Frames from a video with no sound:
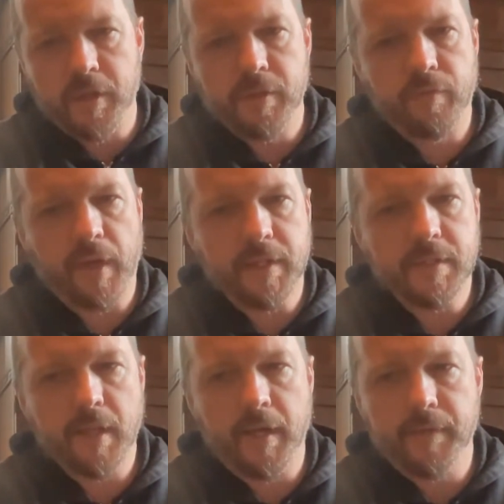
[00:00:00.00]
Van
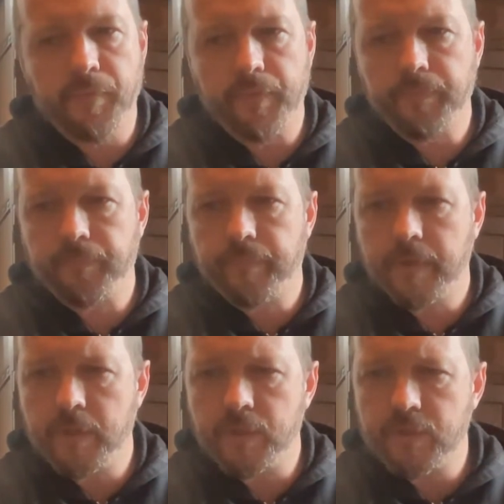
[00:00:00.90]
Zandt,
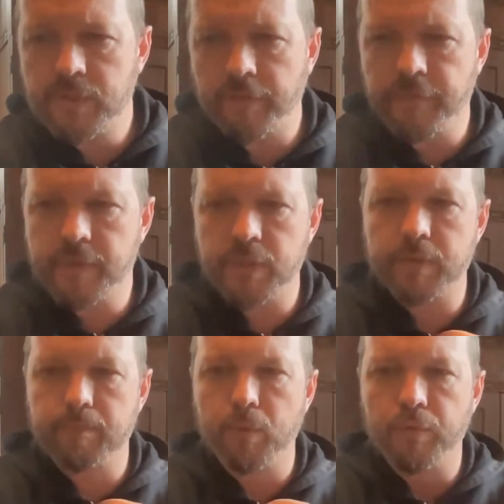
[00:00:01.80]
you know, stuff that
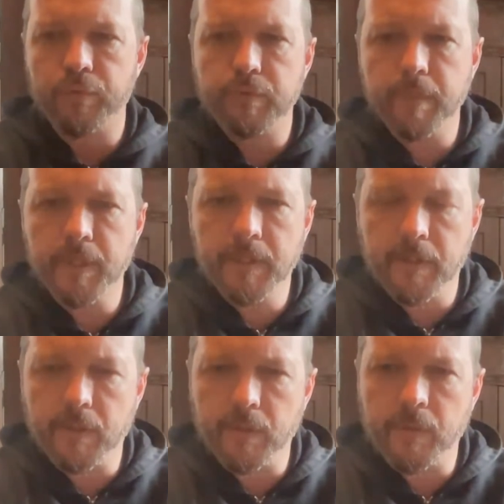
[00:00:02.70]
just moves me, you
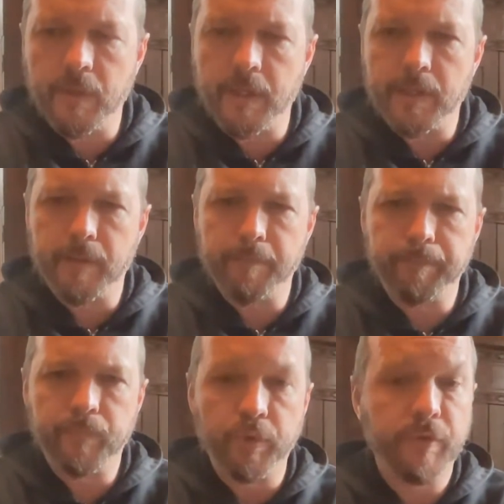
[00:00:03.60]
know,
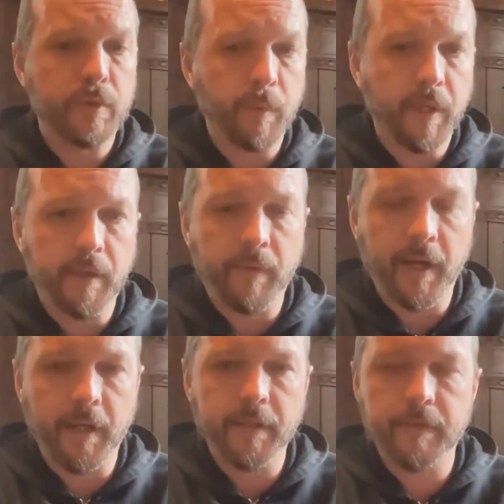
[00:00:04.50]
Rufus
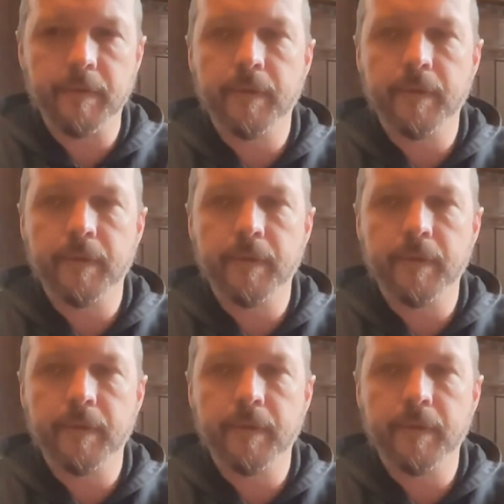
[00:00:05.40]
Wainwright,